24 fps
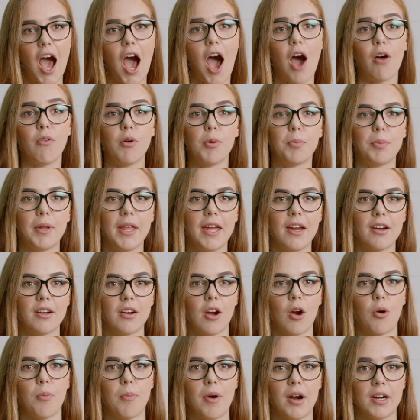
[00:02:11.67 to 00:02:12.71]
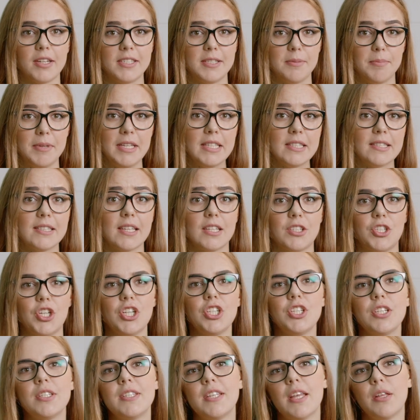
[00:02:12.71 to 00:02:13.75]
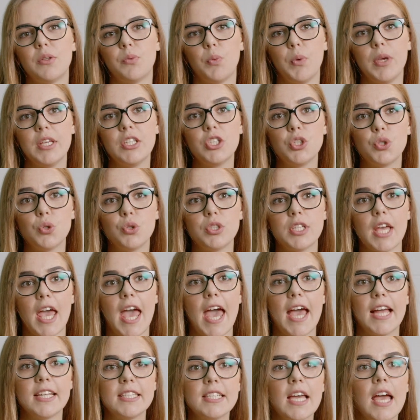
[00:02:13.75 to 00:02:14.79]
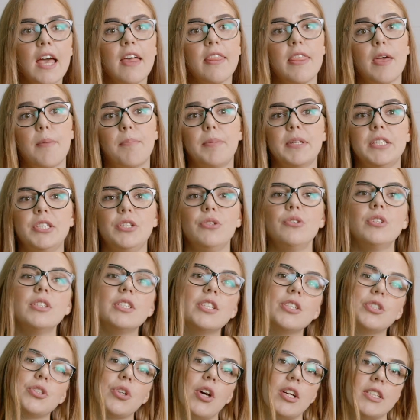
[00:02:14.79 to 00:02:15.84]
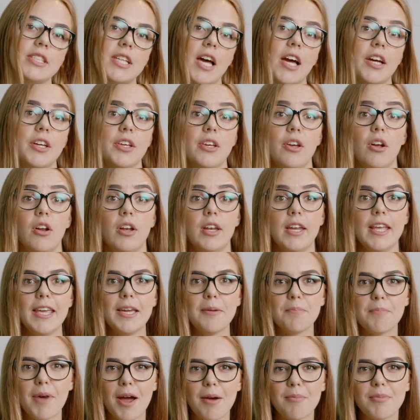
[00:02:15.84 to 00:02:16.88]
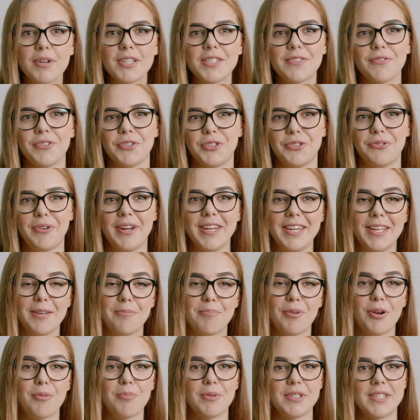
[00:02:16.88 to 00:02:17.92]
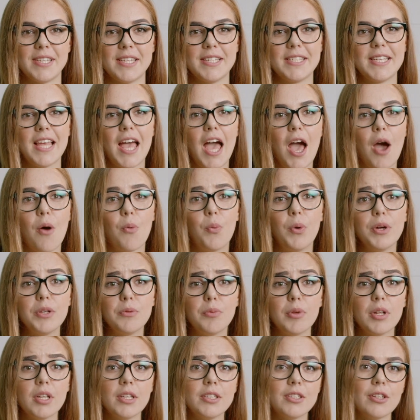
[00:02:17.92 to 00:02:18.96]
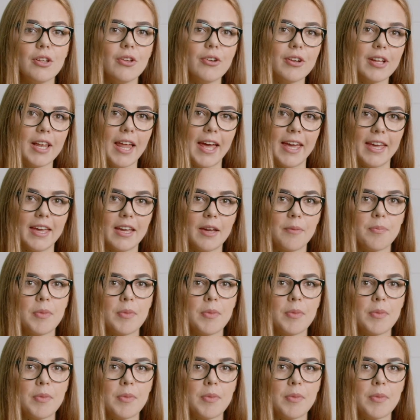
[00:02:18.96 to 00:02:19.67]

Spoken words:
Our player Omar Smith suggested that we should add the opportunity to attack your league members for training purposes. What will it look like?